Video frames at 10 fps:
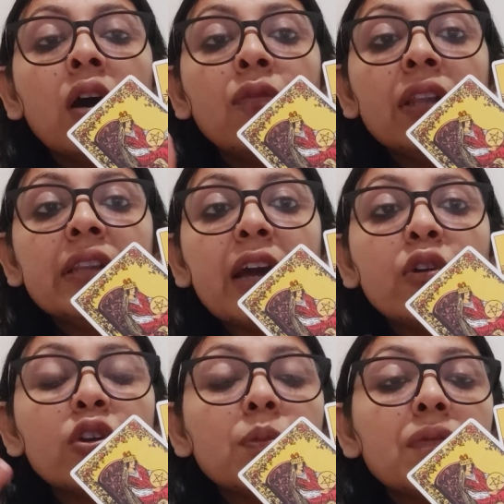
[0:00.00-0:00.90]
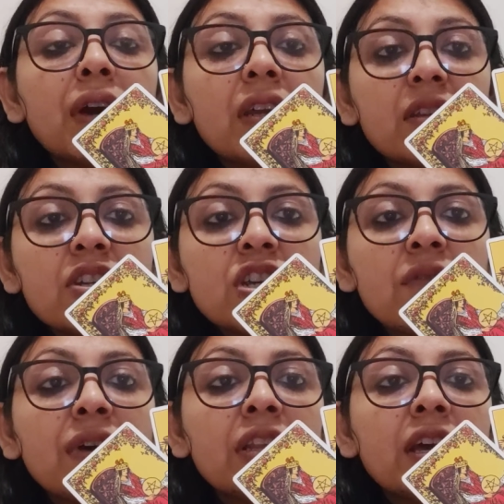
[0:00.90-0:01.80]
when they are going to be very rich
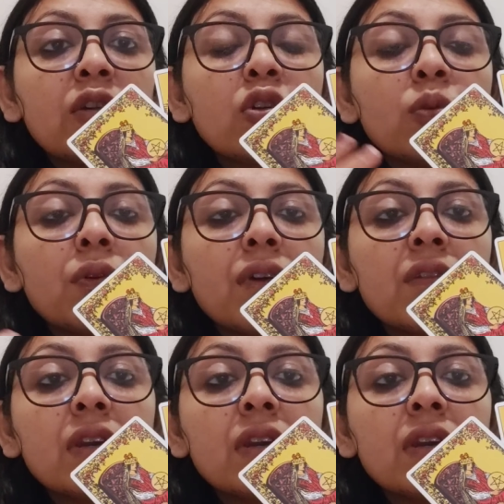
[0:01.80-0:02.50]
and when they are going to be very,